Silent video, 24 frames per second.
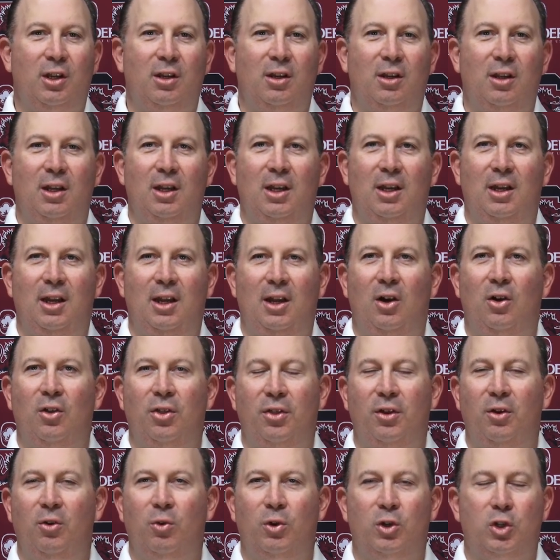and a
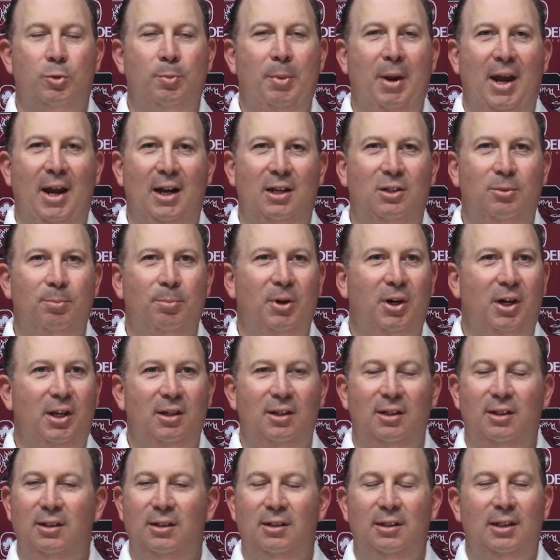healthy respect, but
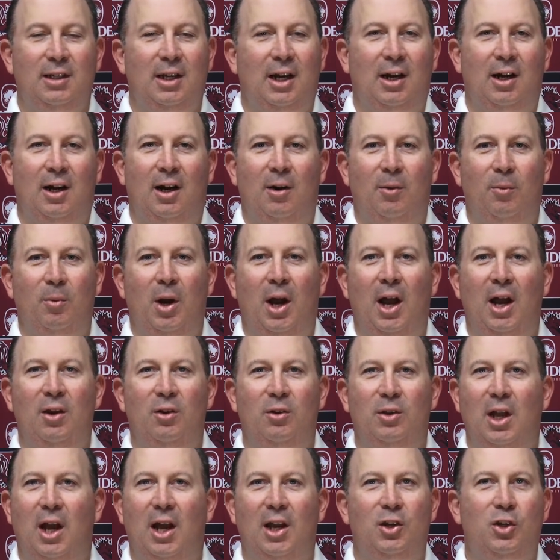
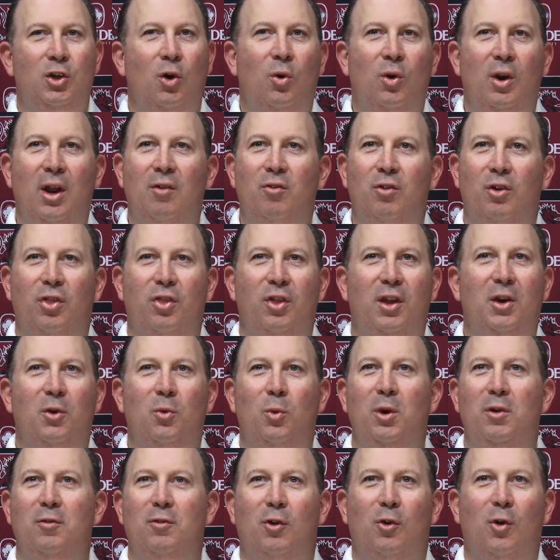I don't ever think
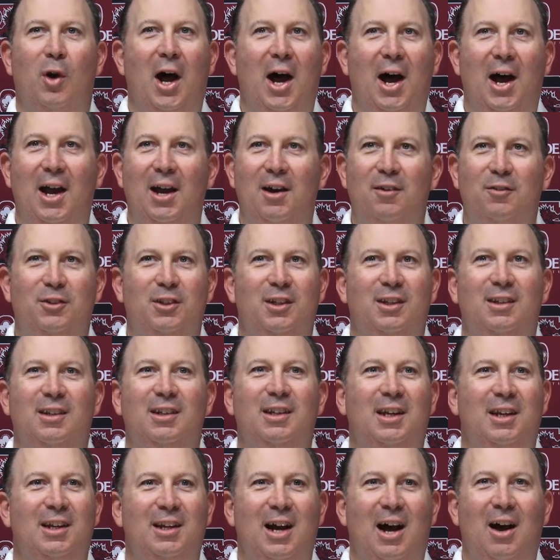we've arrived,
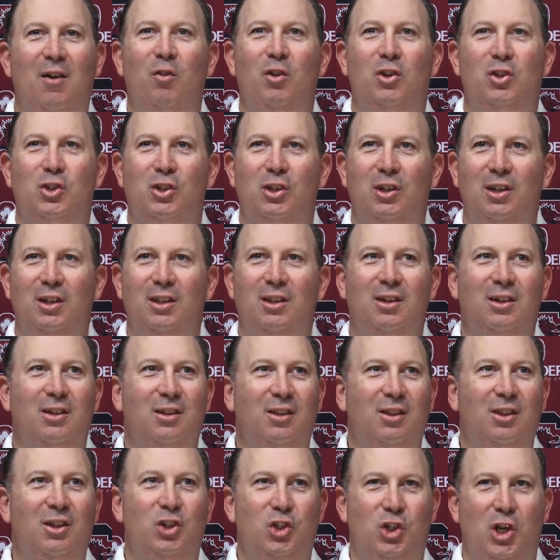and obviously
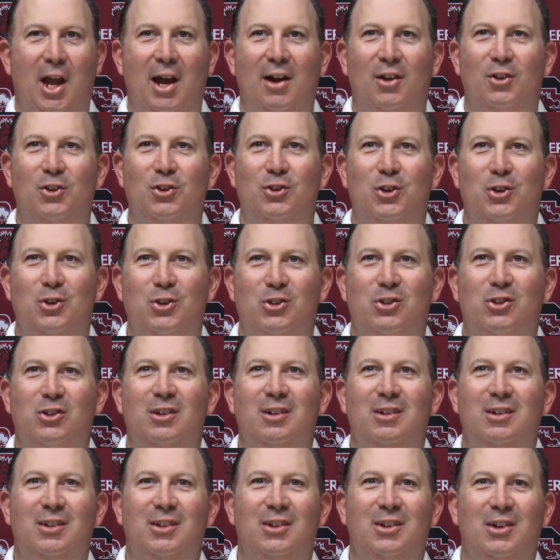the challenges
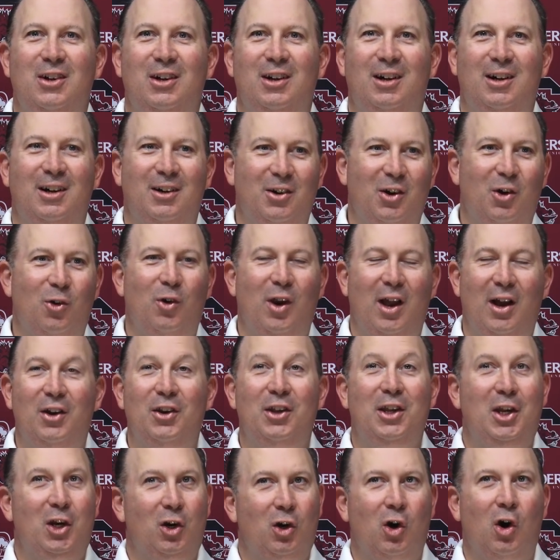around
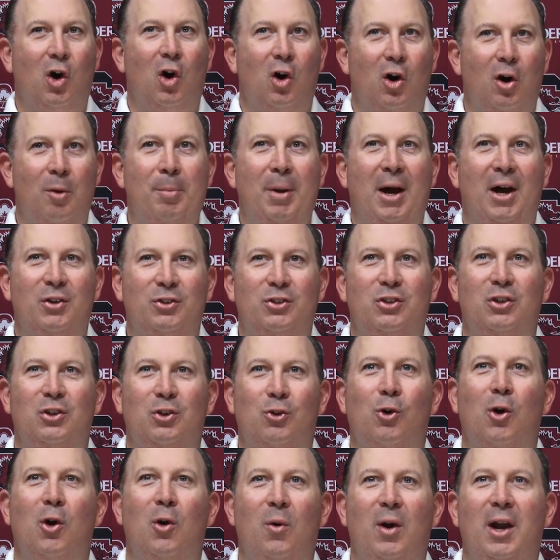here are about to
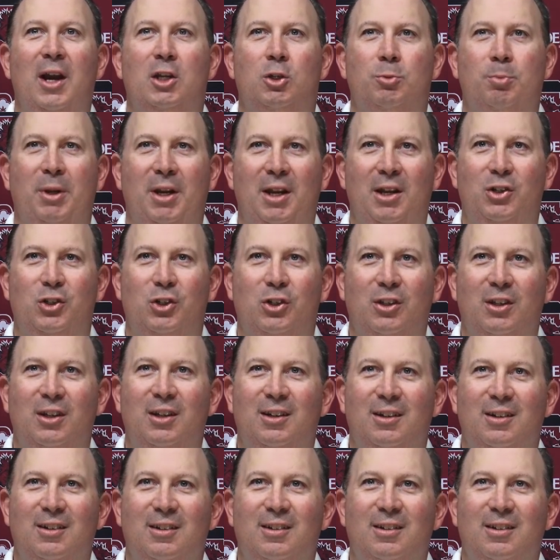grow exponentially.